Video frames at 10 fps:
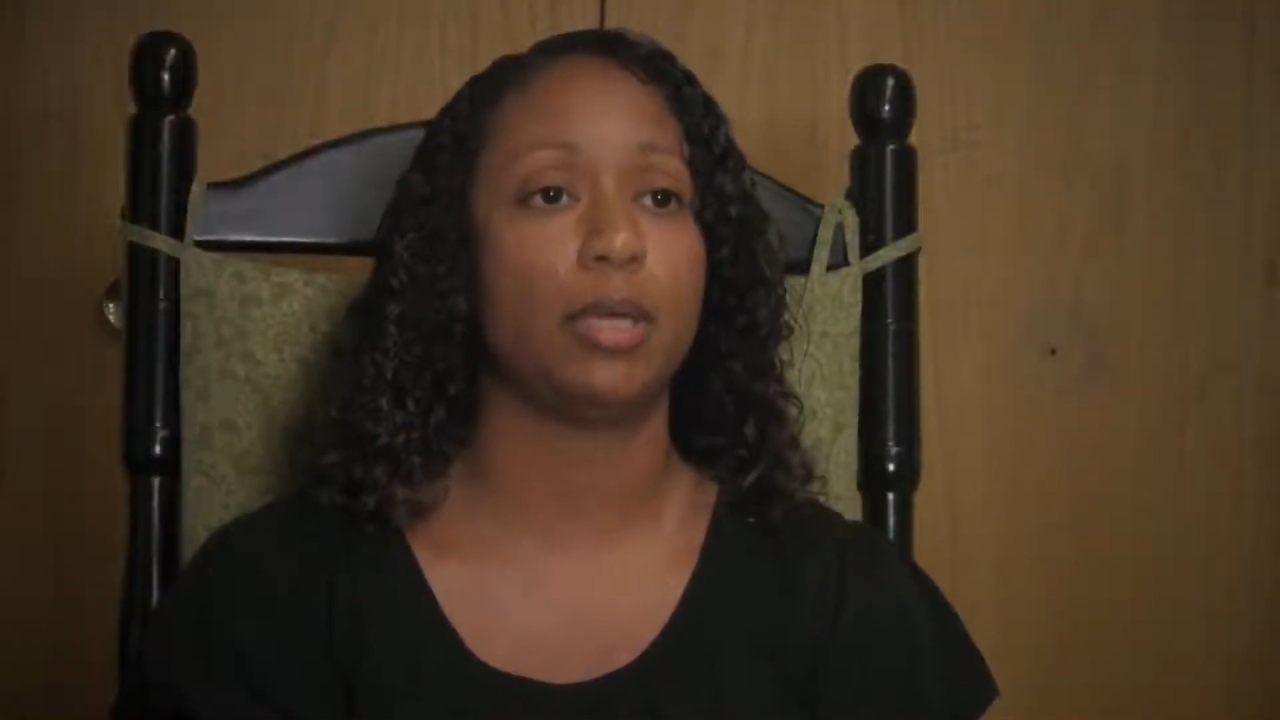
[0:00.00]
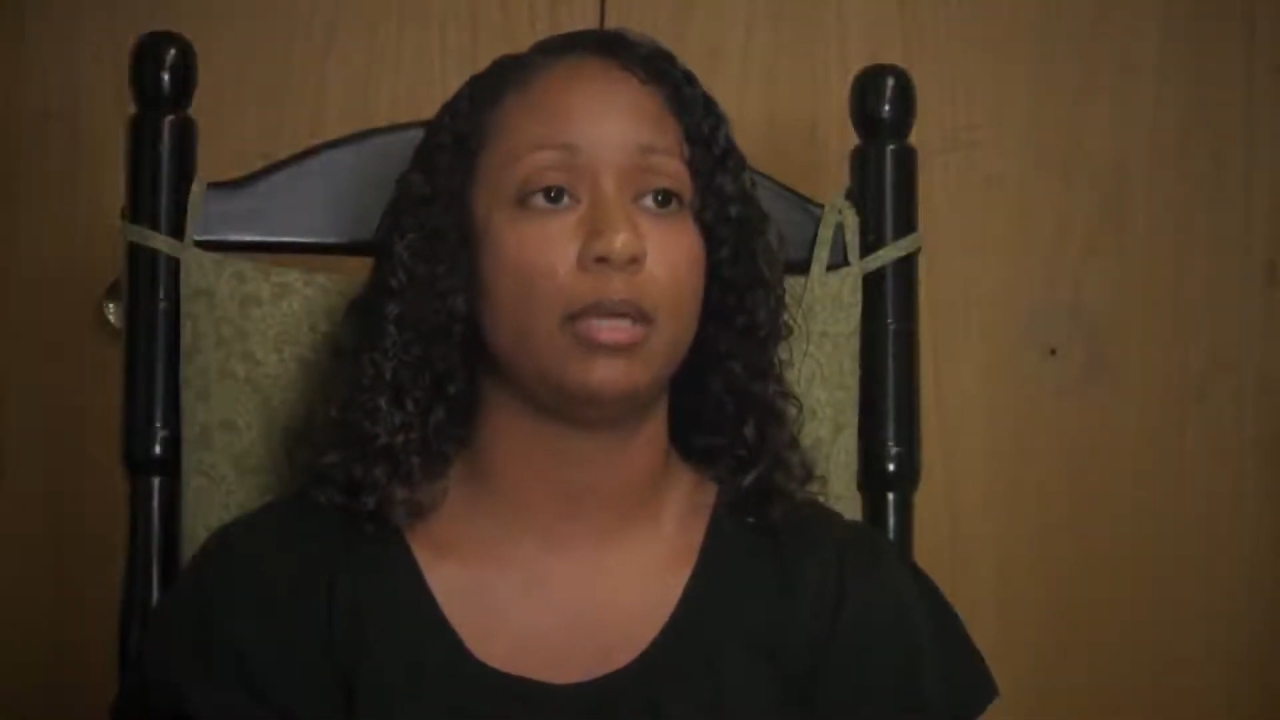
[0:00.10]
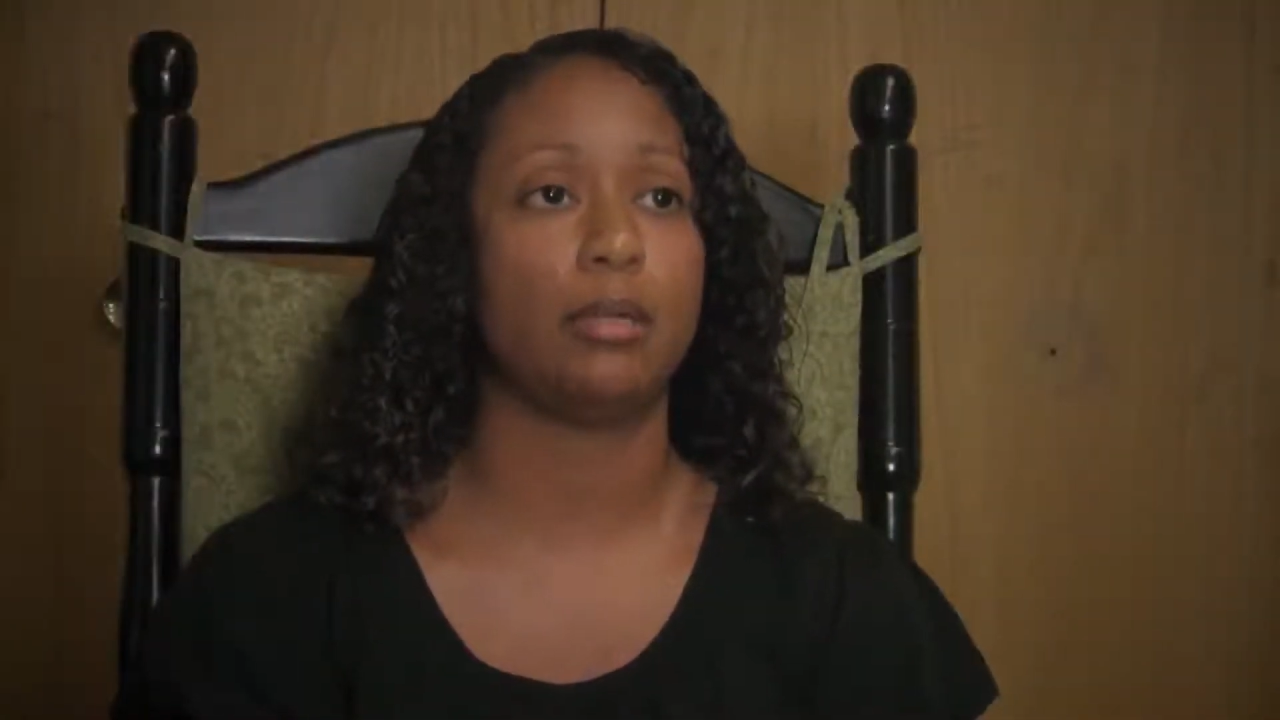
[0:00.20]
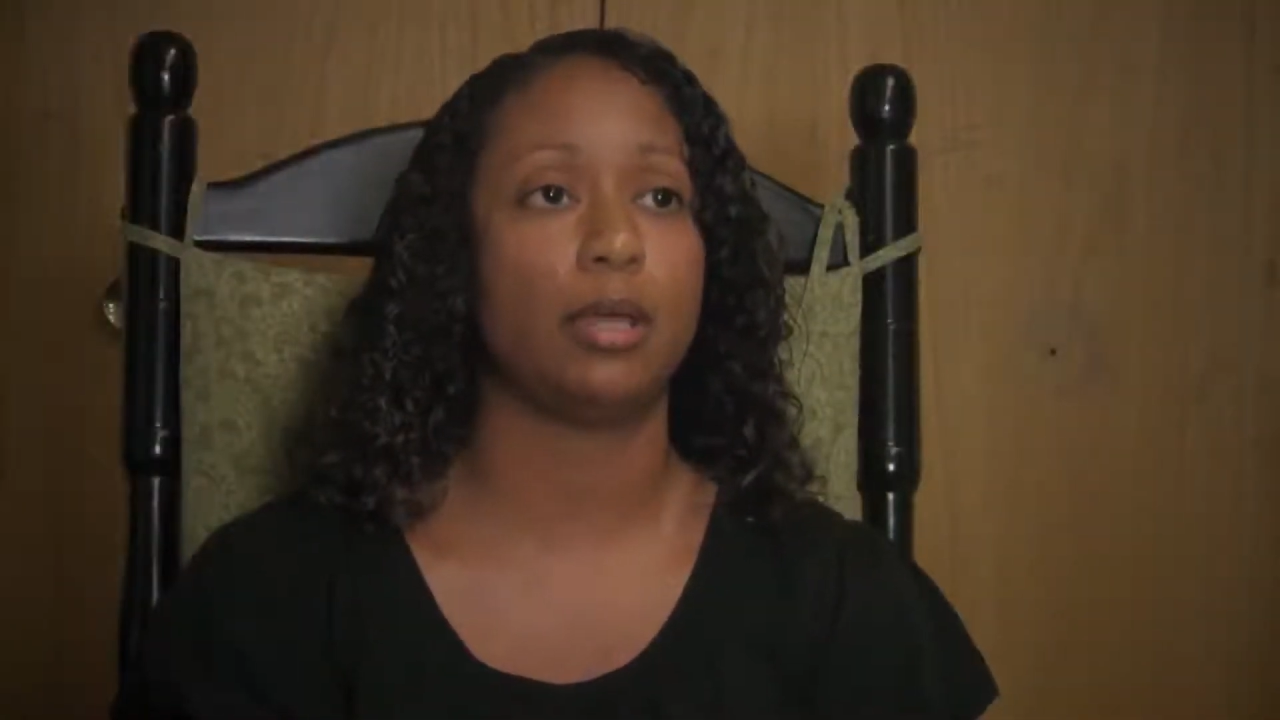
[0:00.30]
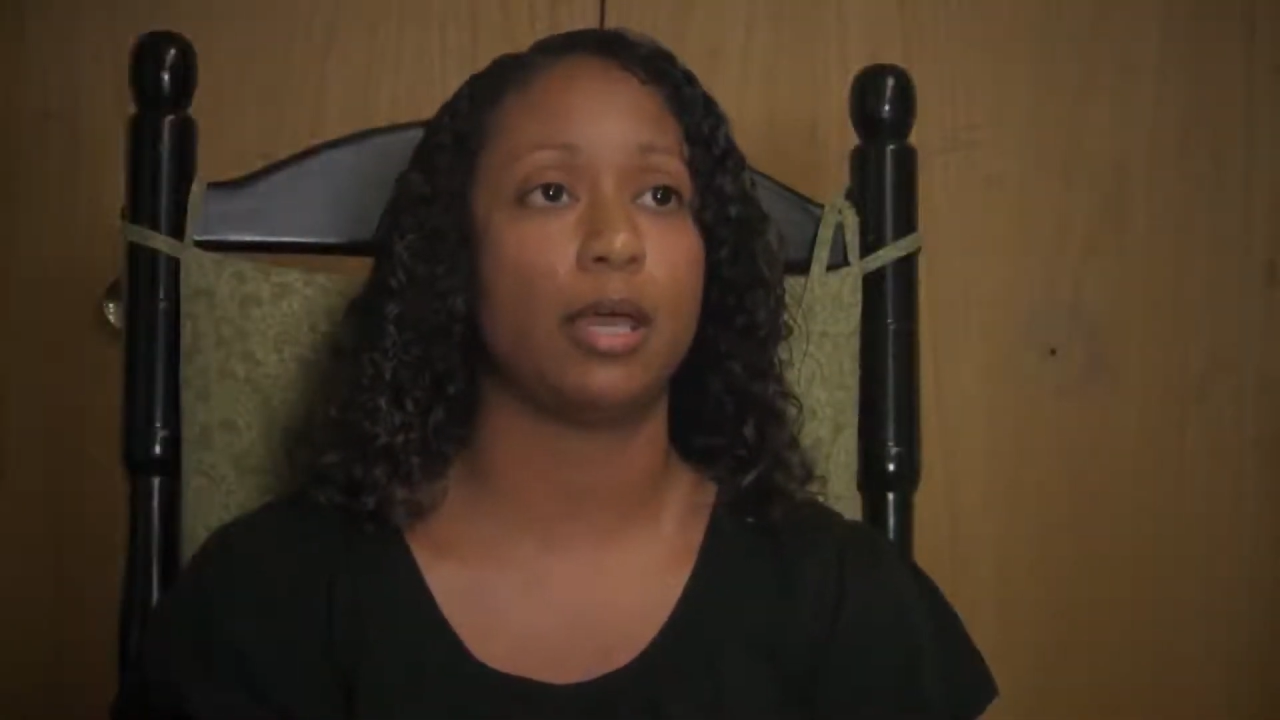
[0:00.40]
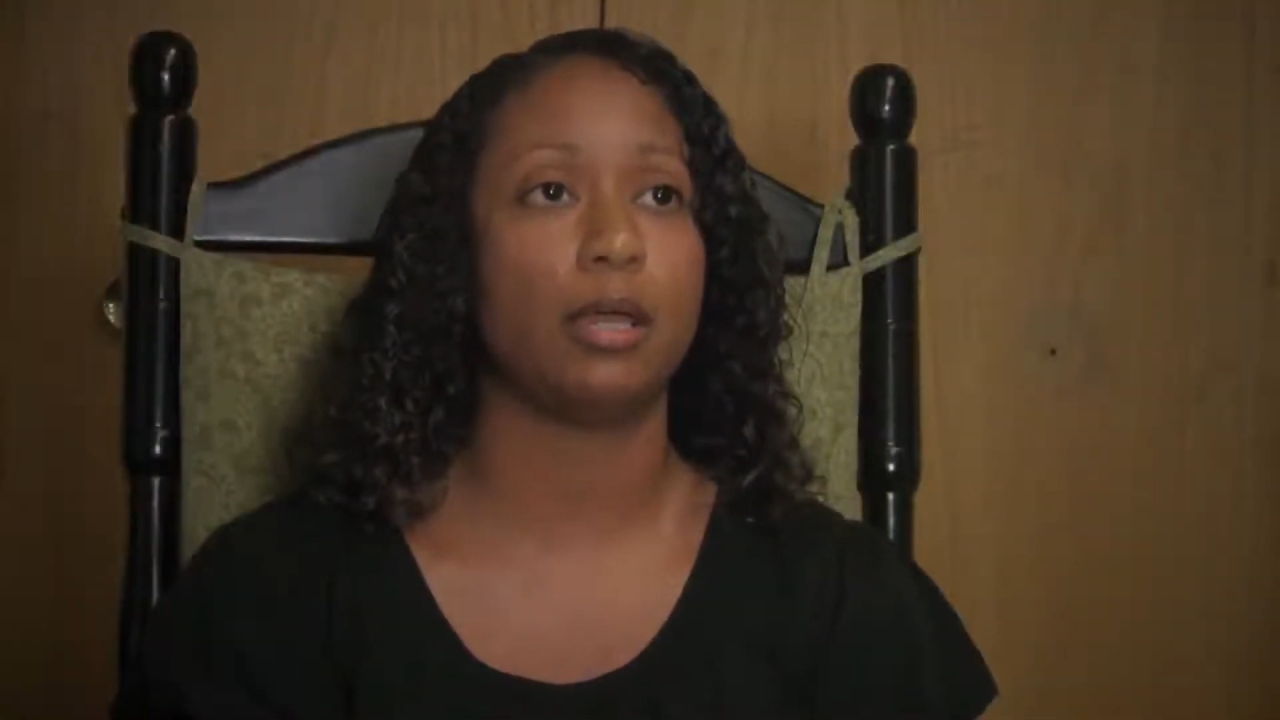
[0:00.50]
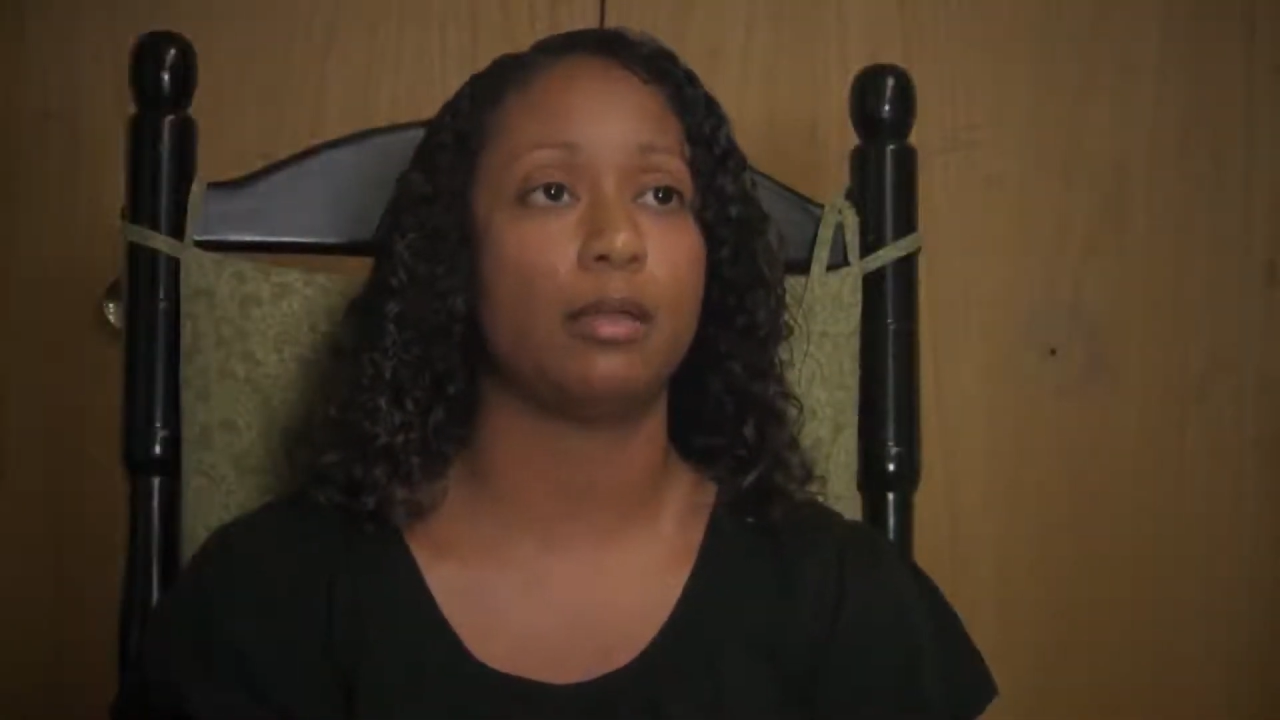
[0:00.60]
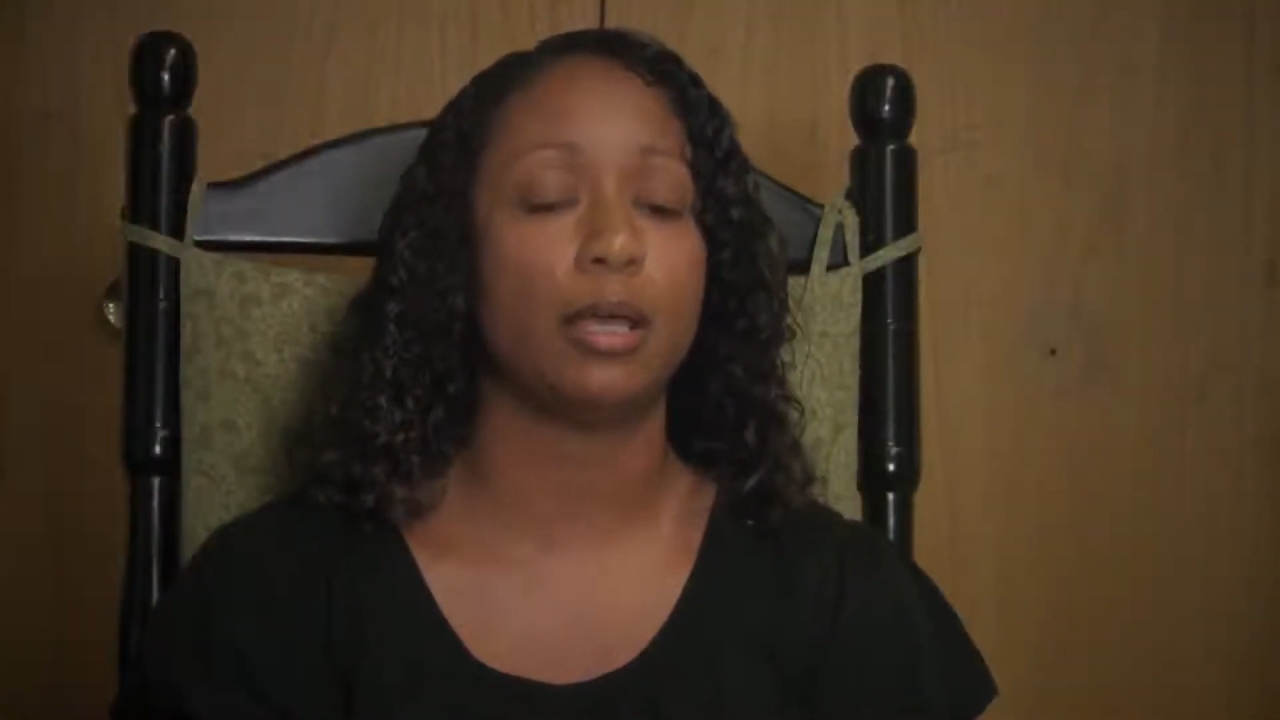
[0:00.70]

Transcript: me that